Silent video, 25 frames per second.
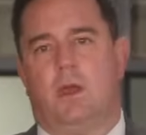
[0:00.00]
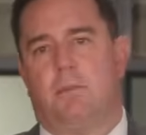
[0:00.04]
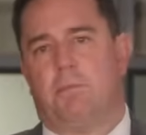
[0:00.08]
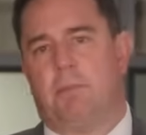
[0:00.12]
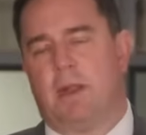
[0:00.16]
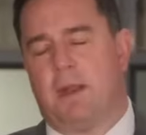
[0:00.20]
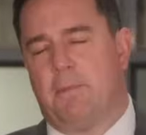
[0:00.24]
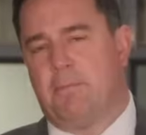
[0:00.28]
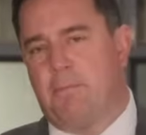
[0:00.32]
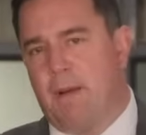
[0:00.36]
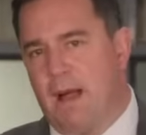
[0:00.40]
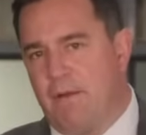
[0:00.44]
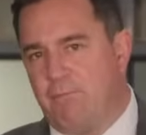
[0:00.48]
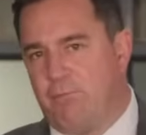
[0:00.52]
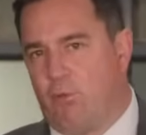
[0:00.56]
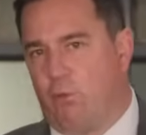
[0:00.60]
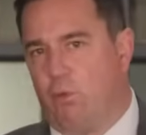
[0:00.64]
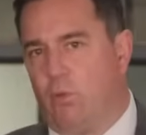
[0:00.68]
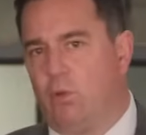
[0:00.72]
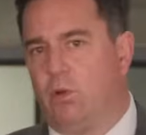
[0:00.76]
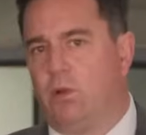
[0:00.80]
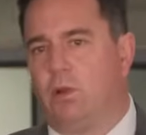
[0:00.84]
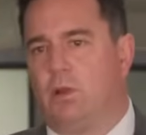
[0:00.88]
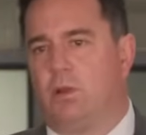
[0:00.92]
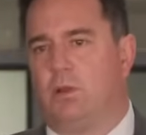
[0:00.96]
But above
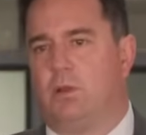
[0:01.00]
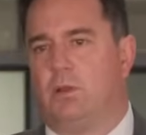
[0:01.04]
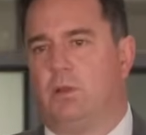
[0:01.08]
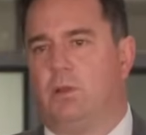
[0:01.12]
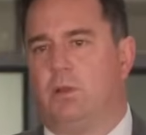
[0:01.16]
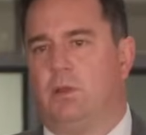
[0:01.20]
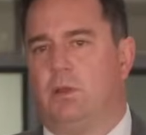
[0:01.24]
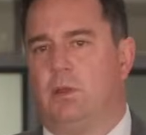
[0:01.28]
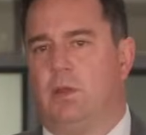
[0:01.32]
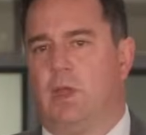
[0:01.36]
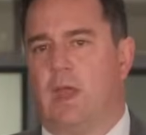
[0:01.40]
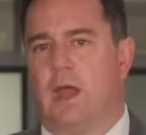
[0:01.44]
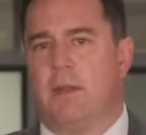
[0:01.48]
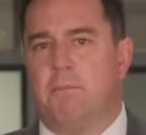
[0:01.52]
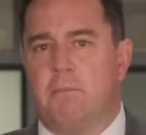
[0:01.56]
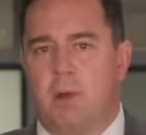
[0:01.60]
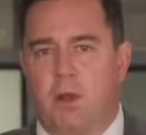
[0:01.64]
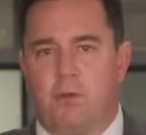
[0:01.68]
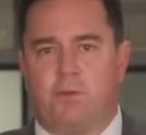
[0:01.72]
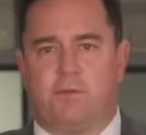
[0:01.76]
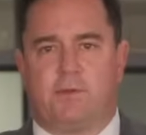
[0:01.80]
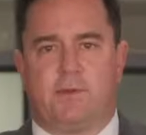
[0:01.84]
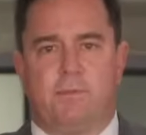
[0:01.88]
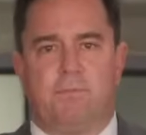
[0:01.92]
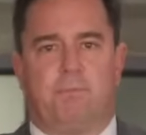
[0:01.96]
all, and
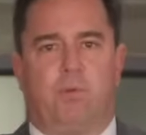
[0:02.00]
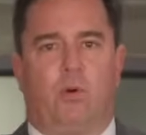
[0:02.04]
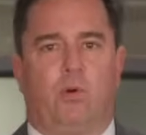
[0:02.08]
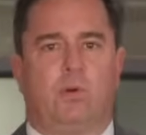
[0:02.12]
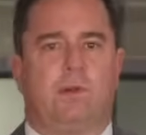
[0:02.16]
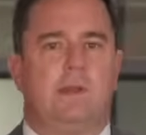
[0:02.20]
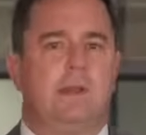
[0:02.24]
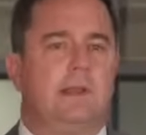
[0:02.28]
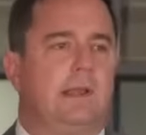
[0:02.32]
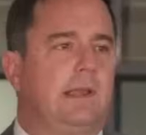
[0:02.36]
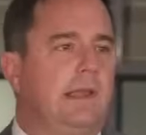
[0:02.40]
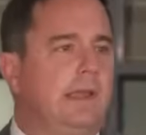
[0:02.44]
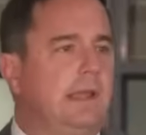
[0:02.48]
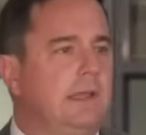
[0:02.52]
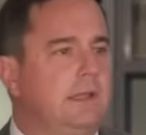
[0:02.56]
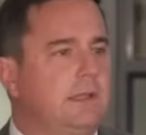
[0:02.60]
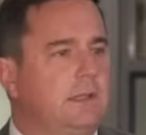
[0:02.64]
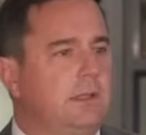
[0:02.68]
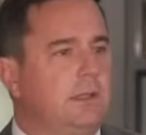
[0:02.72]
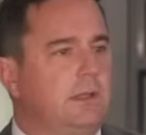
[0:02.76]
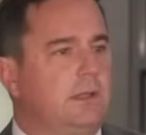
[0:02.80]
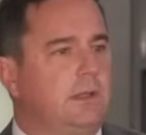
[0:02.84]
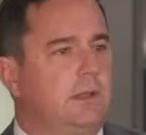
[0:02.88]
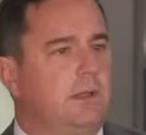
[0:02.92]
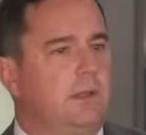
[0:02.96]
most importantly,
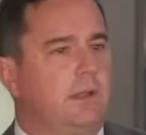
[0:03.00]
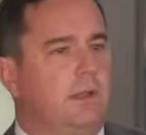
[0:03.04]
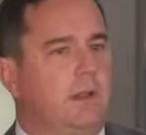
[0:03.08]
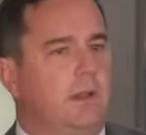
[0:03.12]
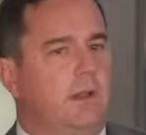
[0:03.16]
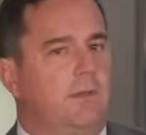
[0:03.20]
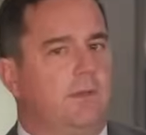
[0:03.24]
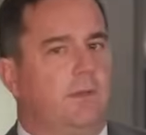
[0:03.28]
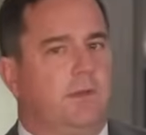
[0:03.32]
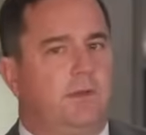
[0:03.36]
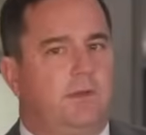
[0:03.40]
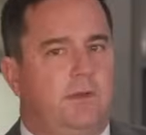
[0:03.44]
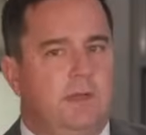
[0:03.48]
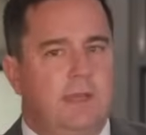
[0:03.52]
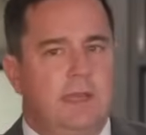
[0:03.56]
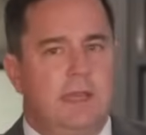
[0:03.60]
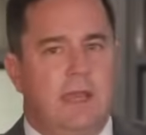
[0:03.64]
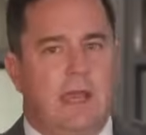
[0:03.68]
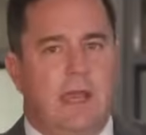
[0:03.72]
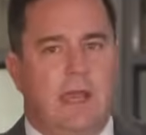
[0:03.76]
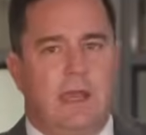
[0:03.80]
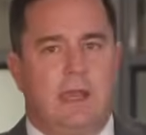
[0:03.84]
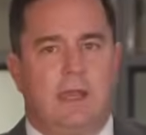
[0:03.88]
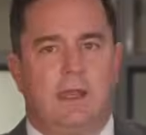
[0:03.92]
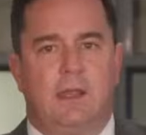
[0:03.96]
the
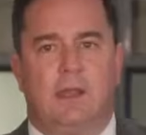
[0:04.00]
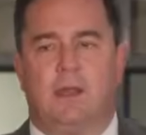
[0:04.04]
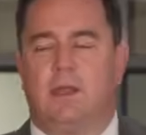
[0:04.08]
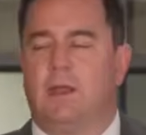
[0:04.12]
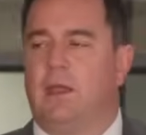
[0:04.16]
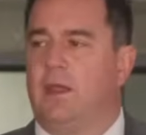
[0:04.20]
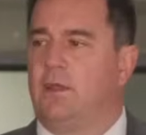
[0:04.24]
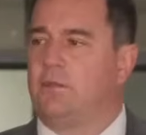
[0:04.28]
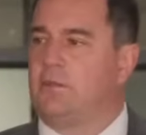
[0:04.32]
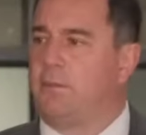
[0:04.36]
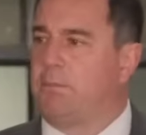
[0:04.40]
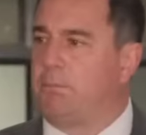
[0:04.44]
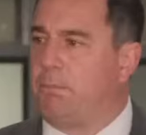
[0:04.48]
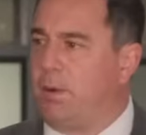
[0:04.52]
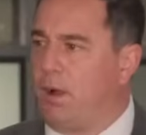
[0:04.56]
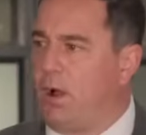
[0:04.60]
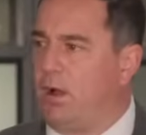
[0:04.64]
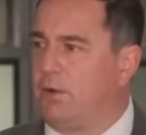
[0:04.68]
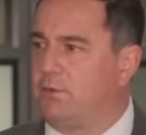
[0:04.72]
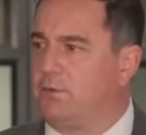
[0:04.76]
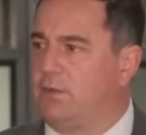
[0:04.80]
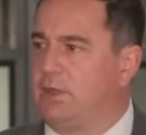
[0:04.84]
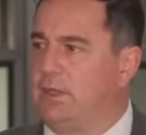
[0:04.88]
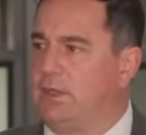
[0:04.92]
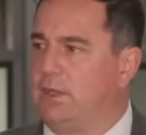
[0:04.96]
DA is a
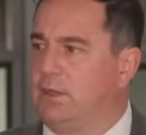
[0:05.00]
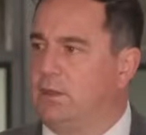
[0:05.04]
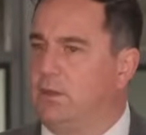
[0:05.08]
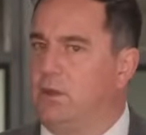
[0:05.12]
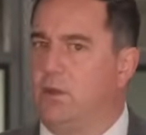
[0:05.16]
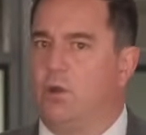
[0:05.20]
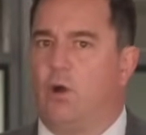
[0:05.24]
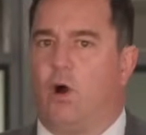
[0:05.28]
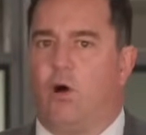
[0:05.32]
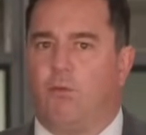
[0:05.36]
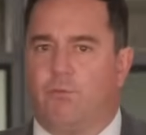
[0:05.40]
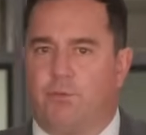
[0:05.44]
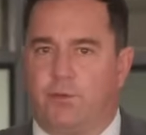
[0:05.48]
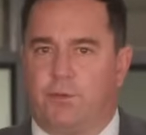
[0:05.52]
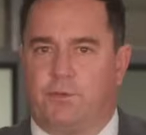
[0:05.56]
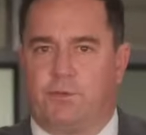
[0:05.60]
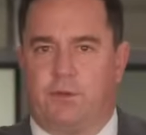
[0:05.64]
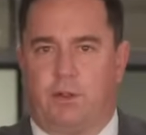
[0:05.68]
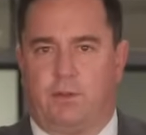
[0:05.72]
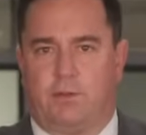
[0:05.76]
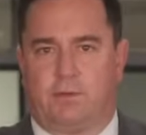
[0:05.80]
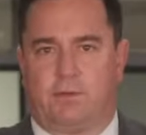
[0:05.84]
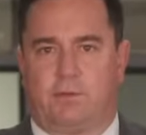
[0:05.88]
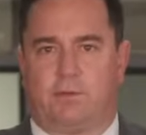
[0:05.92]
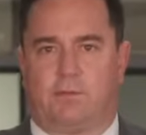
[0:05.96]
party of
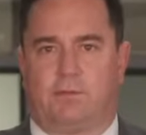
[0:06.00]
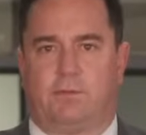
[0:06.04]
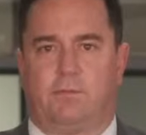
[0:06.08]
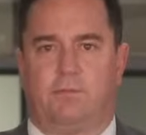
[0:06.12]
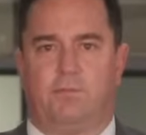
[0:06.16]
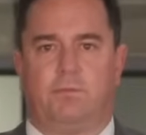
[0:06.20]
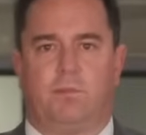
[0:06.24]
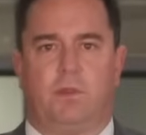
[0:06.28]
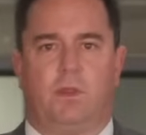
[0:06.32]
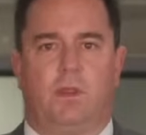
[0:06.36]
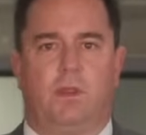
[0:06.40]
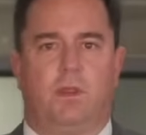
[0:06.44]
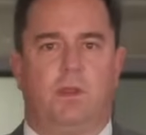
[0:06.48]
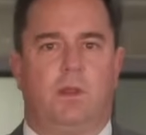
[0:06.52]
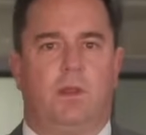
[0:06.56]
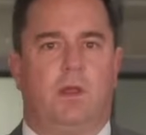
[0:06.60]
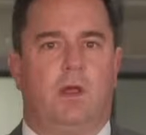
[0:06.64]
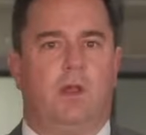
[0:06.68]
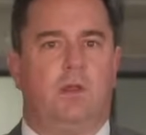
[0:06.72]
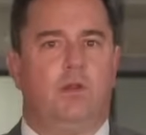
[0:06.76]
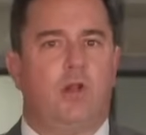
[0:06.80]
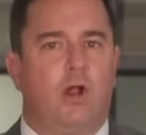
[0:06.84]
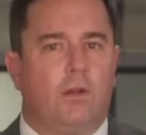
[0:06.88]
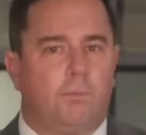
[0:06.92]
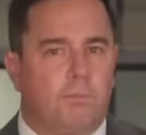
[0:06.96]
results.
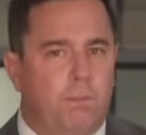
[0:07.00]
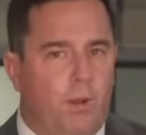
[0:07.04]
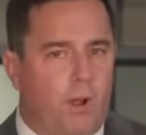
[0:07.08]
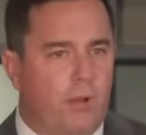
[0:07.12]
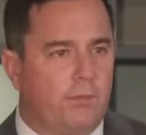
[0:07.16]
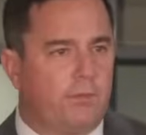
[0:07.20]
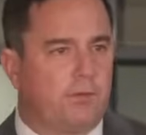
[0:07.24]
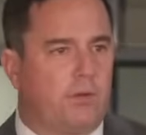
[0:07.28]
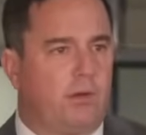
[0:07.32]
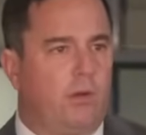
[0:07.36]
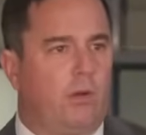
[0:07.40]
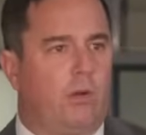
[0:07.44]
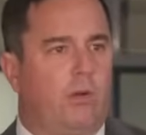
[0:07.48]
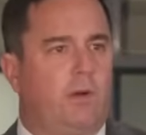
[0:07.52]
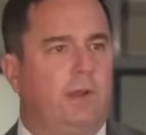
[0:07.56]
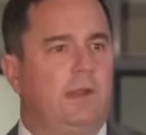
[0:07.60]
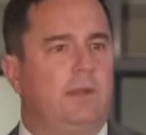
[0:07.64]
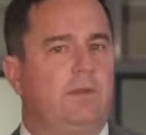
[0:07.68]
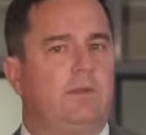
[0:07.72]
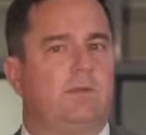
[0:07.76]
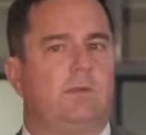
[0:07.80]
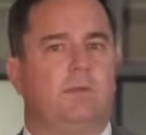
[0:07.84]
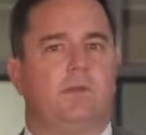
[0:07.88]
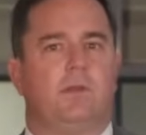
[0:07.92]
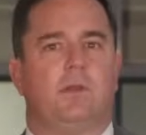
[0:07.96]
Not past
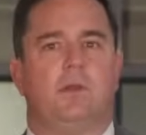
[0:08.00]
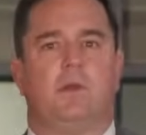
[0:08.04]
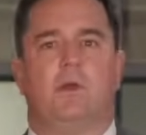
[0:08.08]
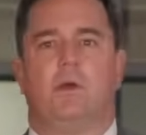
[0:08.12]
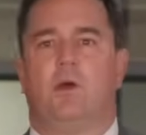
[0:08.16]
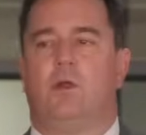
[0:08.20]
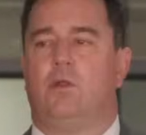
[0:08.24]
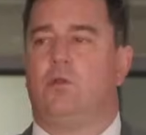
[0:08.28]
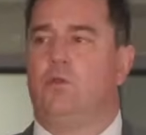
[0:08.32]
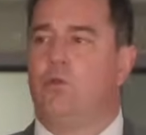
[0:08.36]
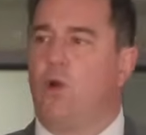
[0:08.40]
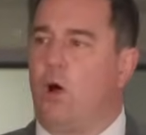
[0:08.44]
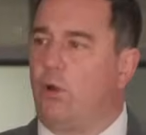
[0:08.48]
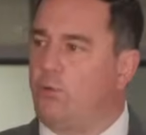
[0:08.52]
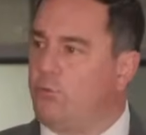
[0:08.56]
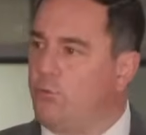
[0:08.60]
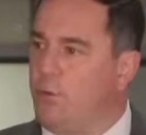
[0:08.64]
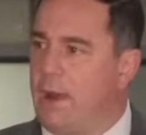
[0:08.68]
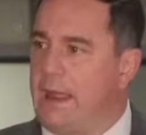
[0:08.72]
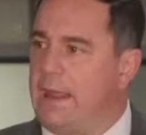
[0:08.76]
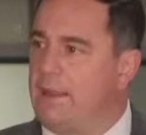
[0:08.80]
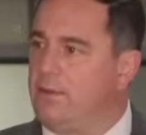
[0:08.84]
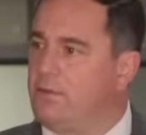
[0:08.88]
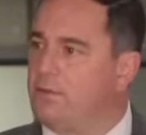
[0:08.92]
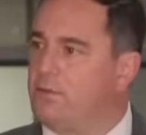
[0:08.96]
glories, not
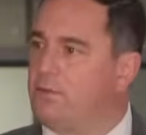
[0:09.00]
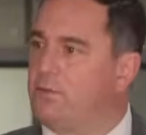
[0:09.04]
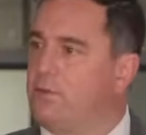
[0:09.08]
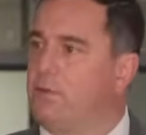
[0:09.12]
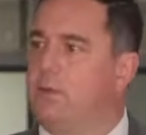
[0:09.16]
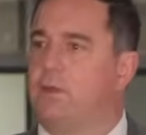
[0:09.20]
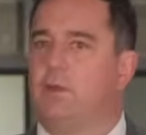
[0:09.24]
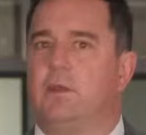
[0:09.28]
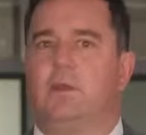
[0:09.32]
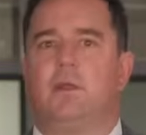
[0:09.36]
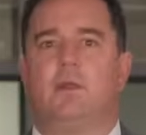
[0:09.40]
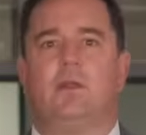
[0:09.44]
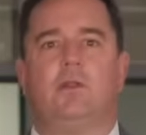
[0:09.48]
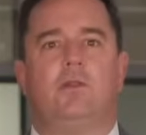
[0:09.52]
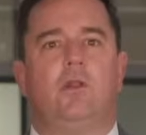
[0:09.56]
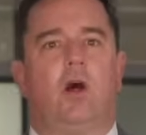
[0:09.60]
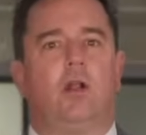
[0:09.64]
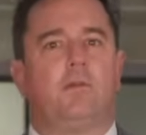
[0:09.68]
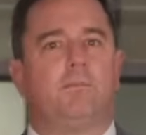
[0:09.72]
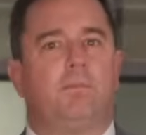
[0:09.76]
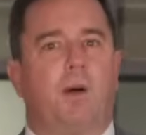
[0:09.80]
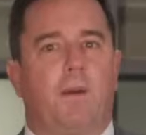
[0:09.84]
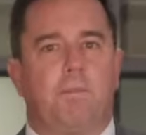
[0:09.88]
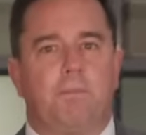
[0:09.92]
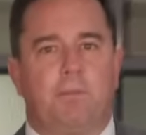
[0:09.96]
race,
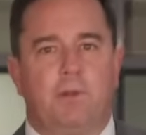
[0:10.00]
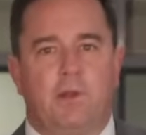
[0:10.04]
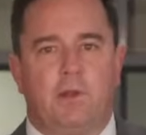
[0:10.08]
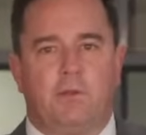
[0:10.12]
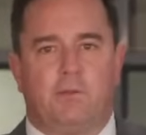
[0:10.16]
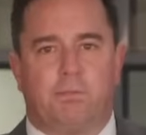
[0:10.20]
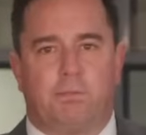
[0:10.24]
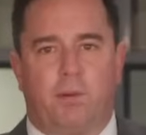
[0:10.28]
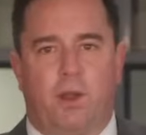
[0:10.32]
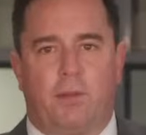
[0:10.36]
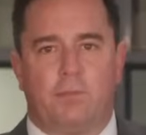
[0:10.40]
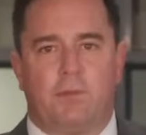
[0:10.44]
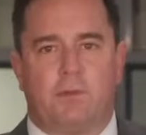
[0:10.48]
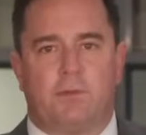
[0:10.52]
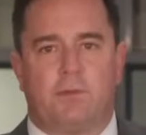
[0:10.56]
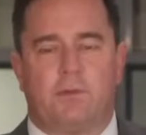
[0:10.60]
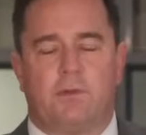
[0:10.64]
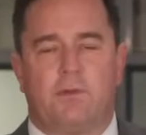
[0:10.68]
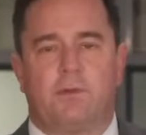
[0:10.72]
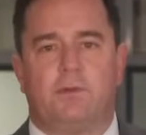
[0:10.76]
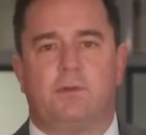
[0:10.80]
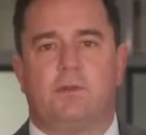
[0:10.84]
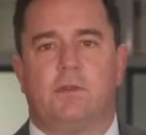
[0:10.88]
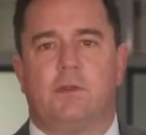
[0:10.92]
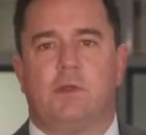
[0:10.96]
not populist
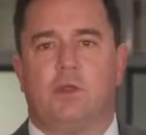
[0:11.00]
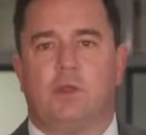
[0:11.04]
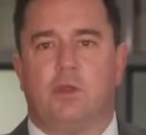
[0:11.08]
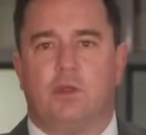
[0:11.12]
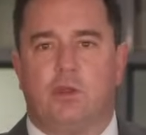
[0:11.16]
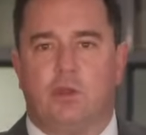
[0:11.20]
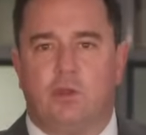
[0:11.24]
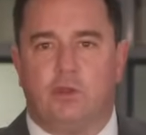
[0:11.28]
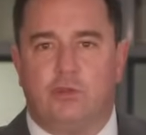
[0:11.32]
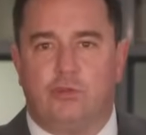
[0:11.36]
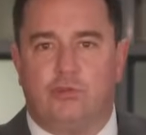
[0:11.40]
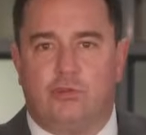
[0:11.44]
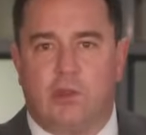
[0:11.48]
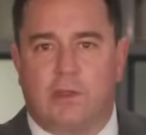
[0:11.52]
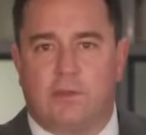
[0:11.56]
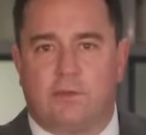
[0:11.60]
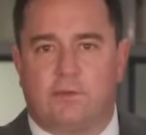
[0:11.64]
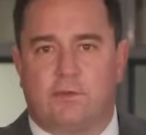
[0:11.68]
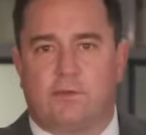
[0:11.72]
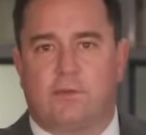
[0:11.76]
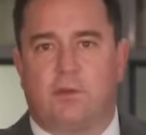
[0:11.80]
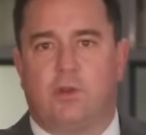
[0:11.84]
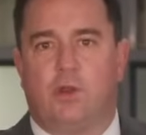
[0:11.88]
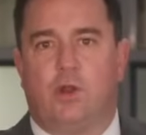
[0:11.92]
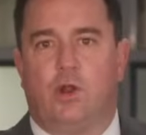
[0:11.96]
promises,
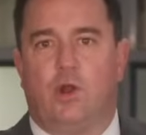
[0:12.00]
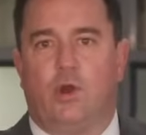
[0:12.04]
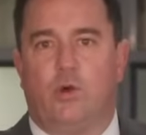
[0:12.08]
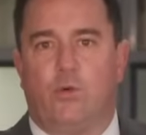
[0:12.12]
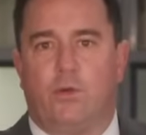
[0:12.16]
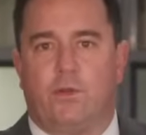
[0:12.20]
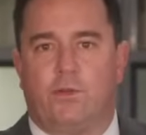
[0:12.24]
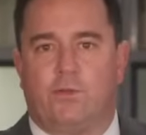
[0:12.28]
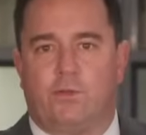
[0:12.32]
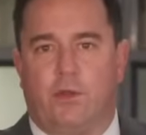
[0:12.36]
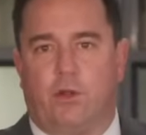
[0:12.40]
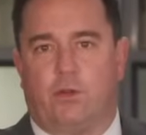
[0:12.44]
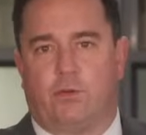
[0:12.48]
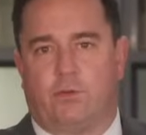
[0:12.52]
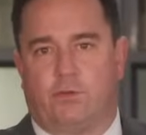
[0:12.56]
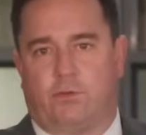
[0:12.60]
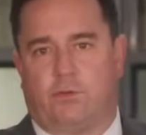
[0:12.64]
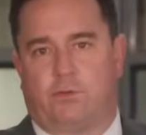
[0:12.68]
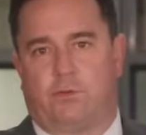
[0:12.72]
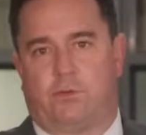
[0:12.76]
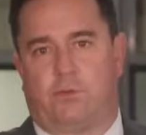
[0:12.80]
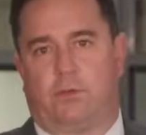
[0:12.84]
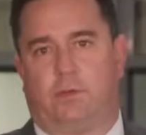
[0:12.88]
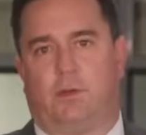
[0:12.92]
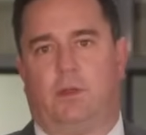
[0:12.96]
just
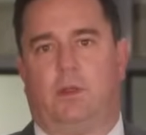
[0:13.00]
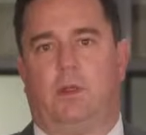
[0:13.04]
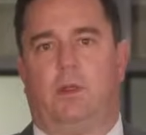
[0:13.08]
results.